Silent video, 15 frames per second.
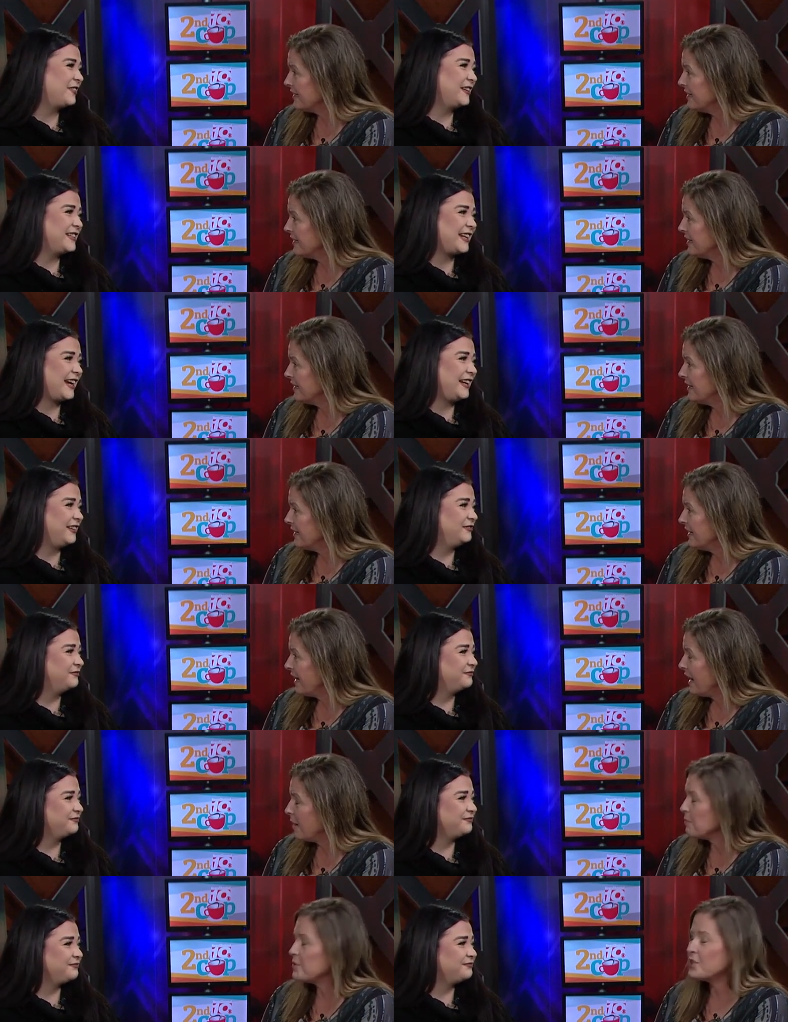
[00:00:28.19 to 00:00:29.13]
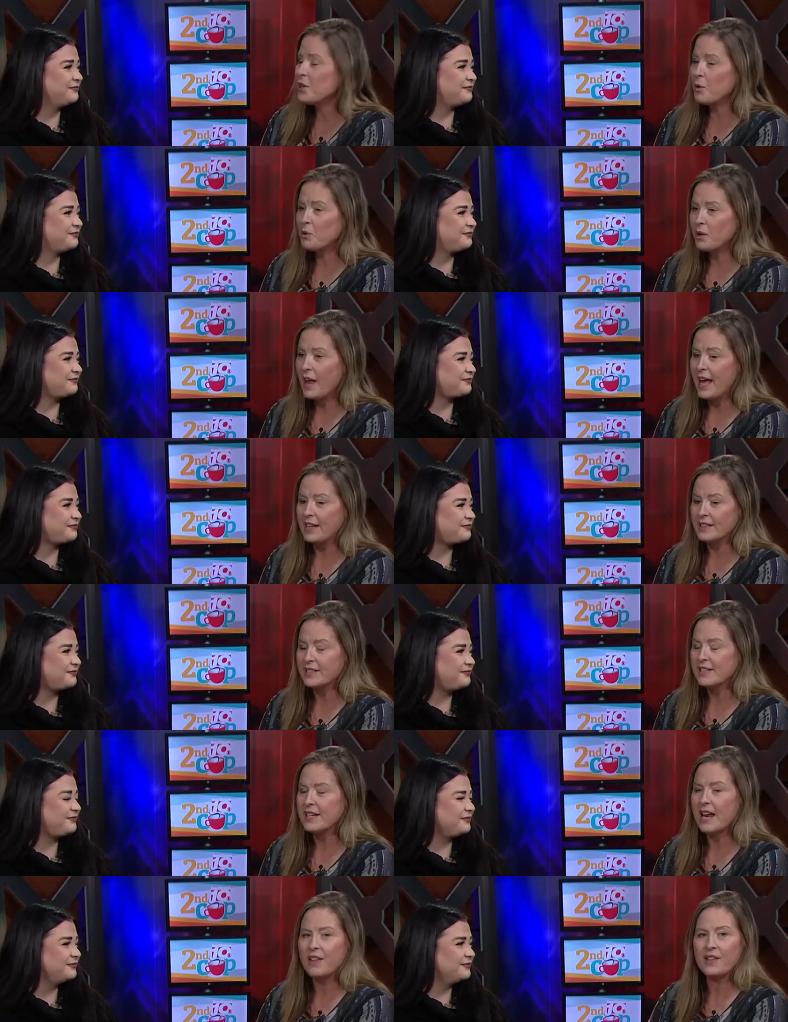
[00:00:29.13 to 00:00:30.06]
Speaker 1: exciting. I'm so glad.
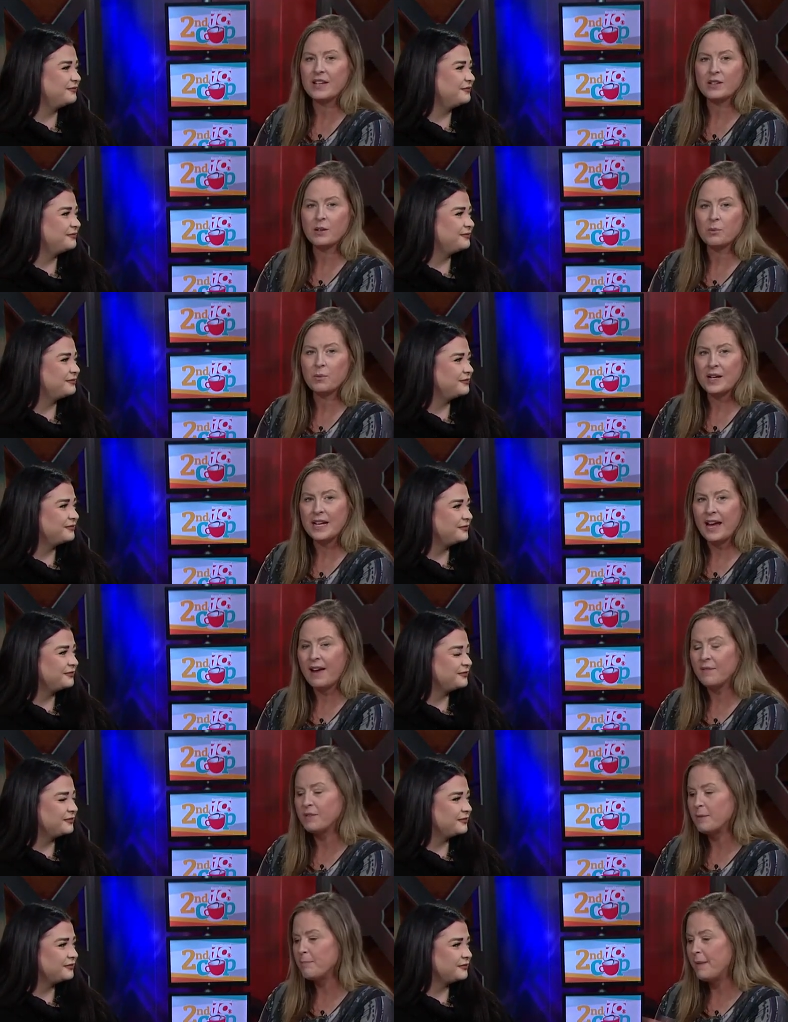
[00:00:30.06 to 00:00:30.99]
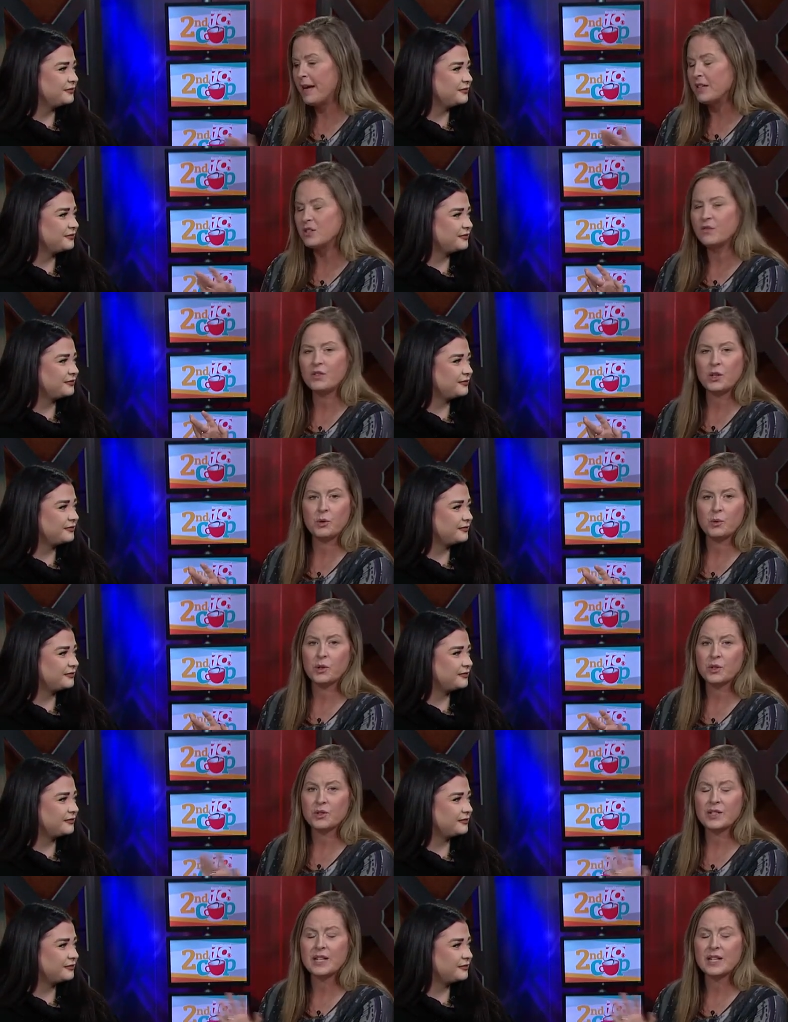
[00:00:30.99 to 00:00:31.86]
Listen, I think that we have the best viewers